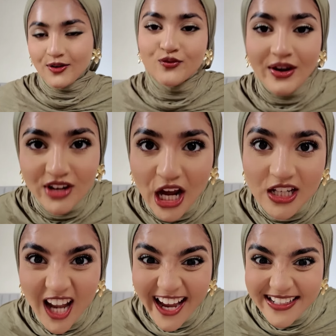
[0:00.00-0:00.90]
Very
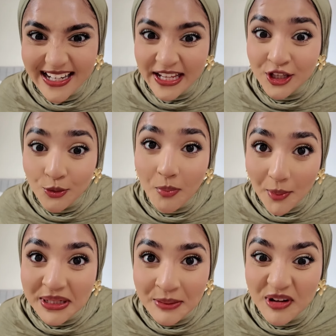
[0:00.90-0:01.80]
unlikely. You
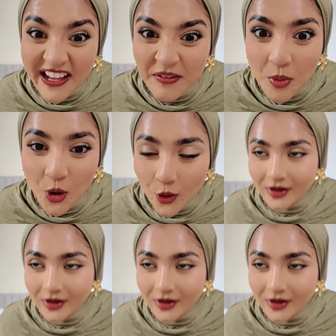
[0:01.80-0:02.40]
probably hear more.